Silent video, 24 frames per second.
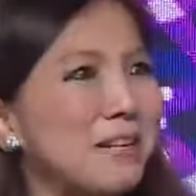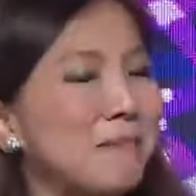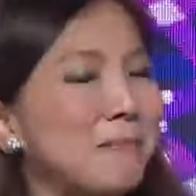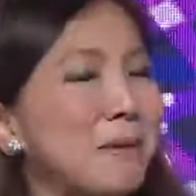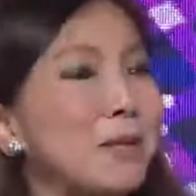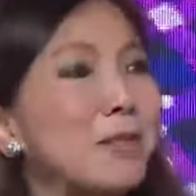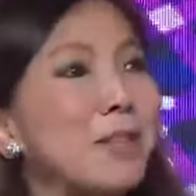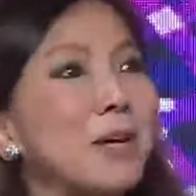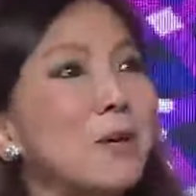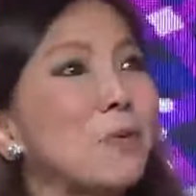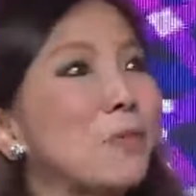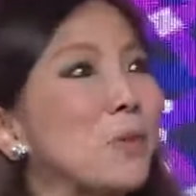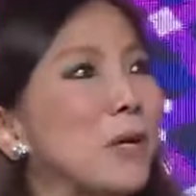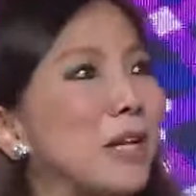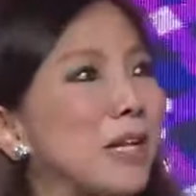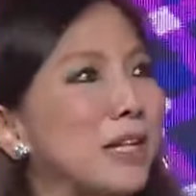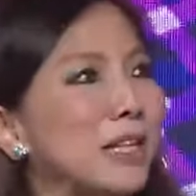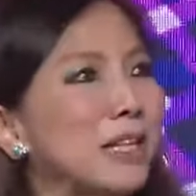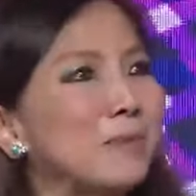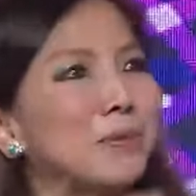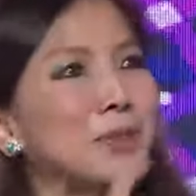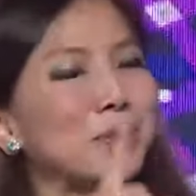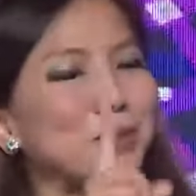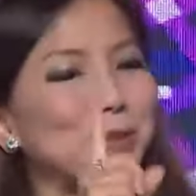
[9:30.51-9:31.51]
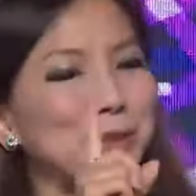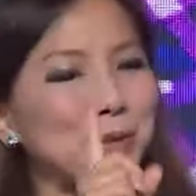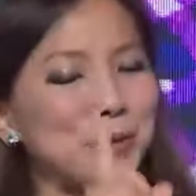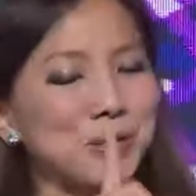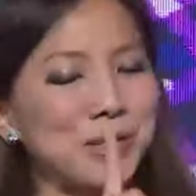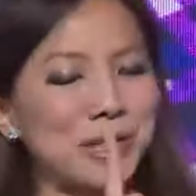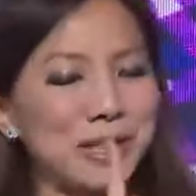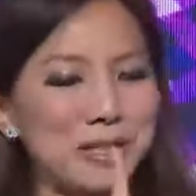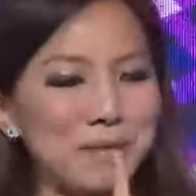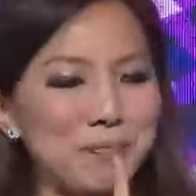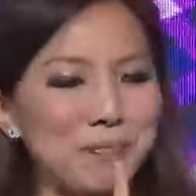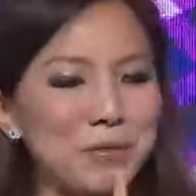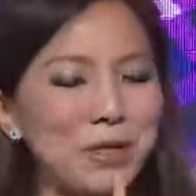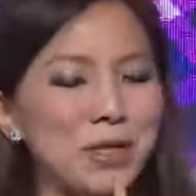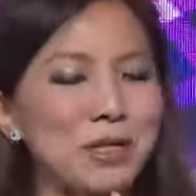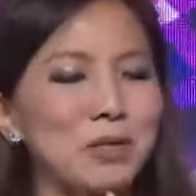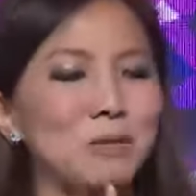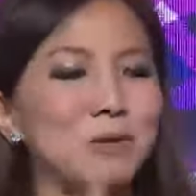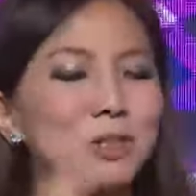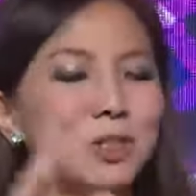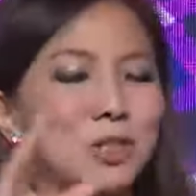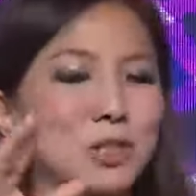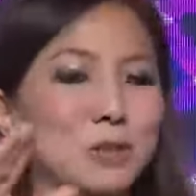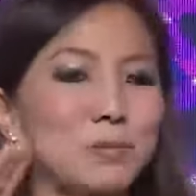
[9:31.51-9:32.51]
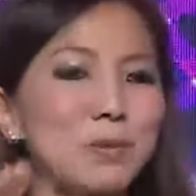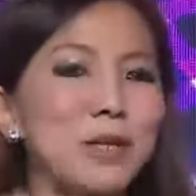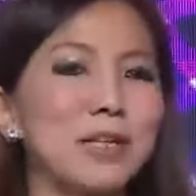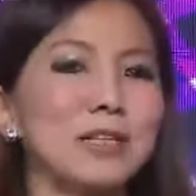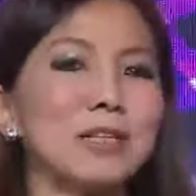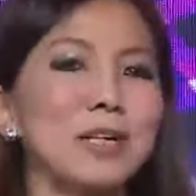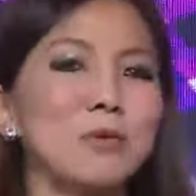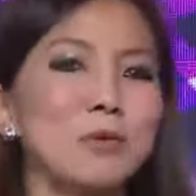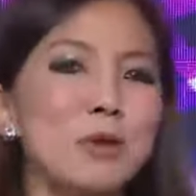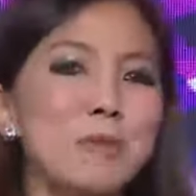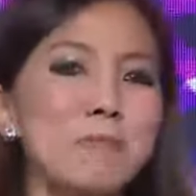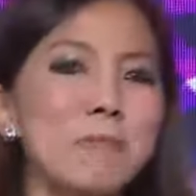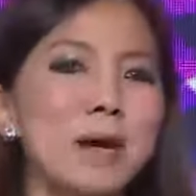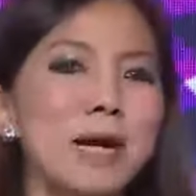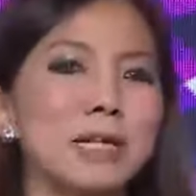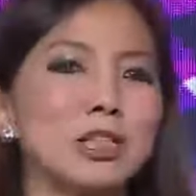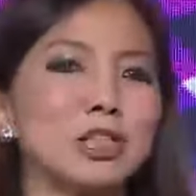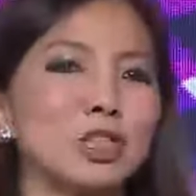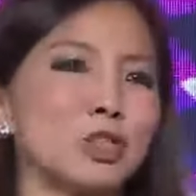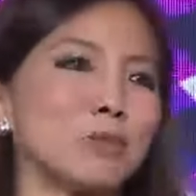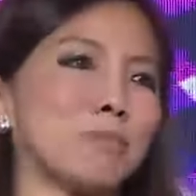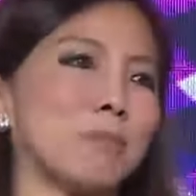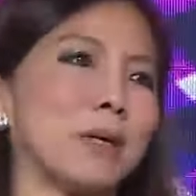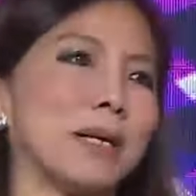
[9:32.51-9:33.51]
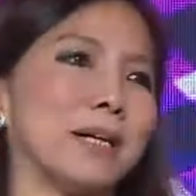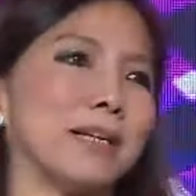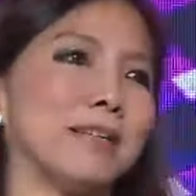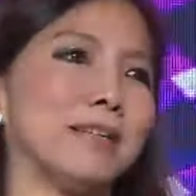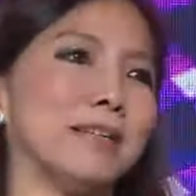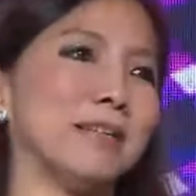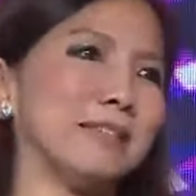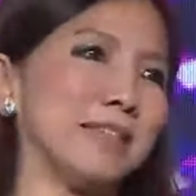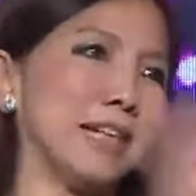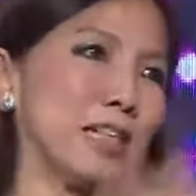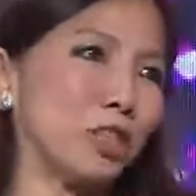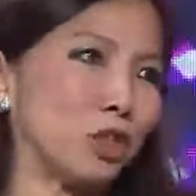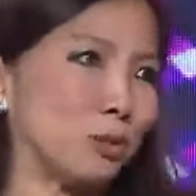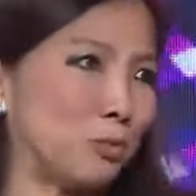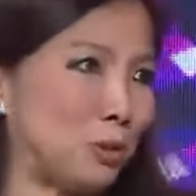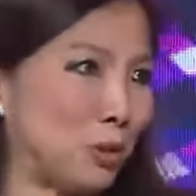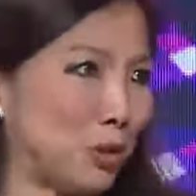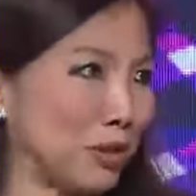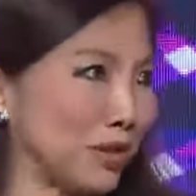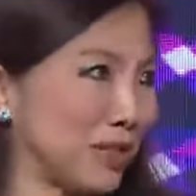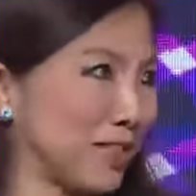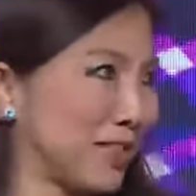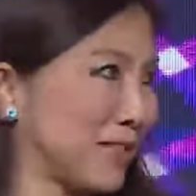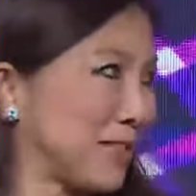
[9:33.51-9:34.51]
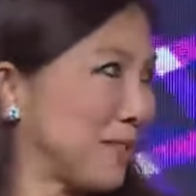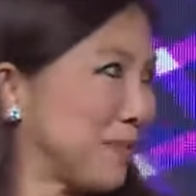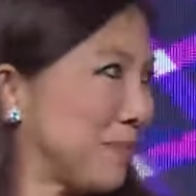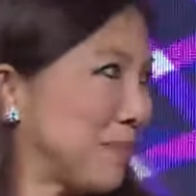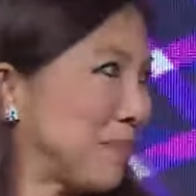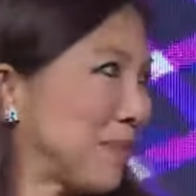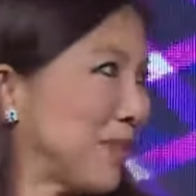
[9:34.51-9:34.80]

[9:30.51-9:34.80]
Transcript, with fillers: But then we learn, we go, okay, which is why now we manage by dashboards.